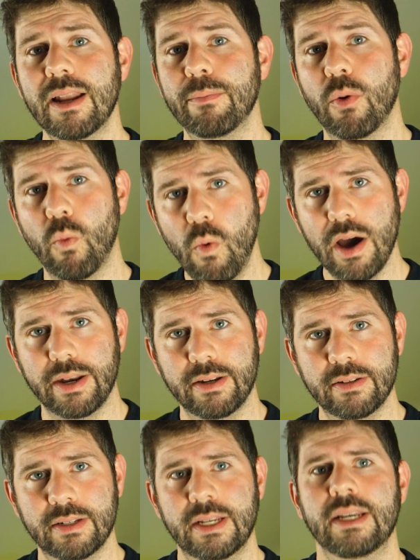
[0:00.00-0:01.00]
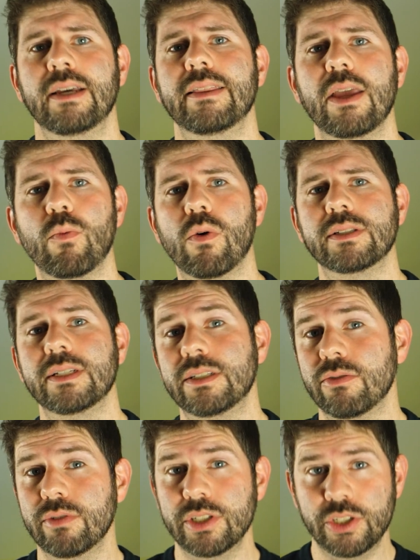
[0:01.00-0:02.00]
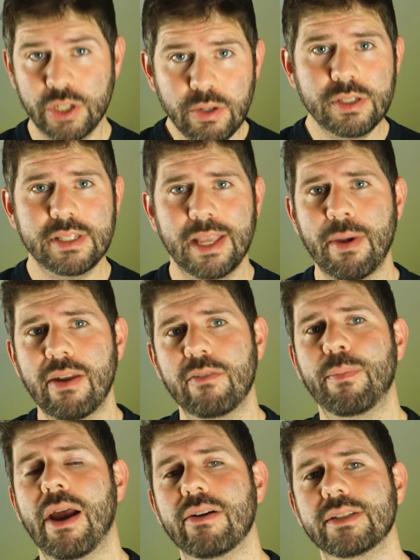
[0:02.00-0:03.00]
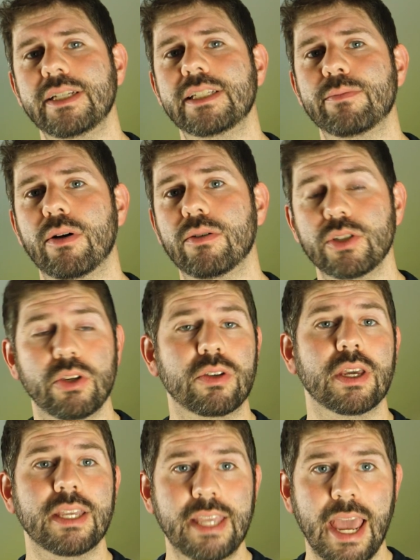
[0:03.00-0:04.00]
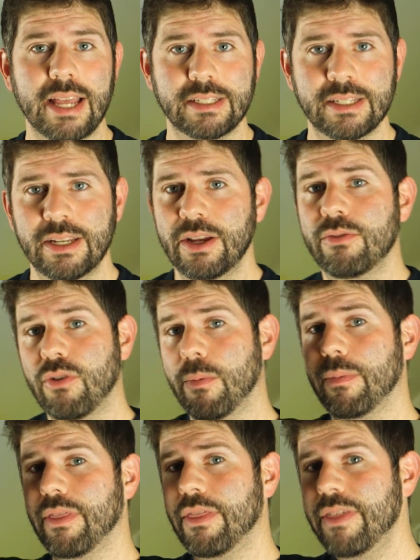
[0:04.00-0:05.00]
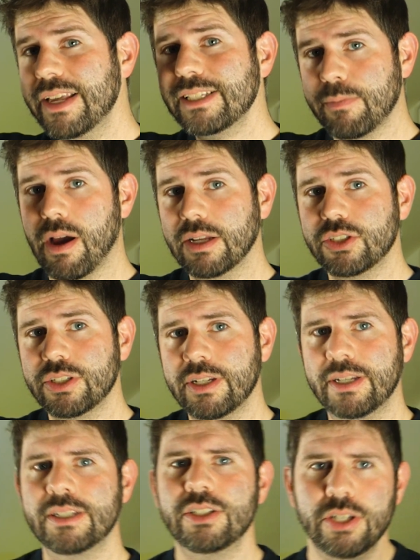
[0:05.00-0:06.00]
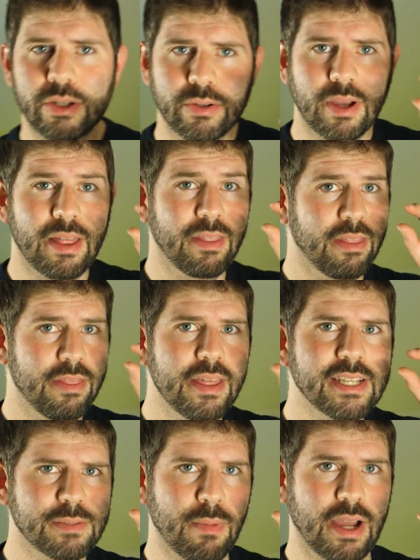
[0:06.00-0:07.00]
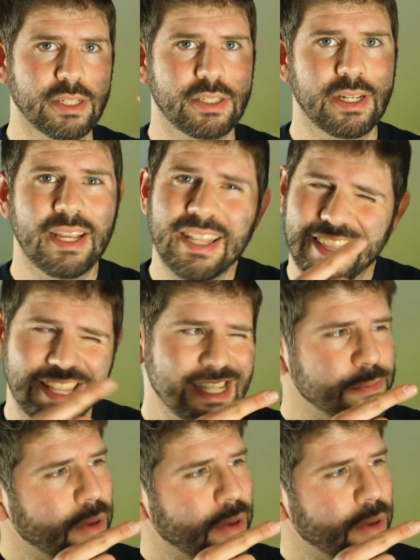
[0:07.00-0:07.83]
number one, they wanted to reduce the amount of paracetamol you could get from this much to this much, this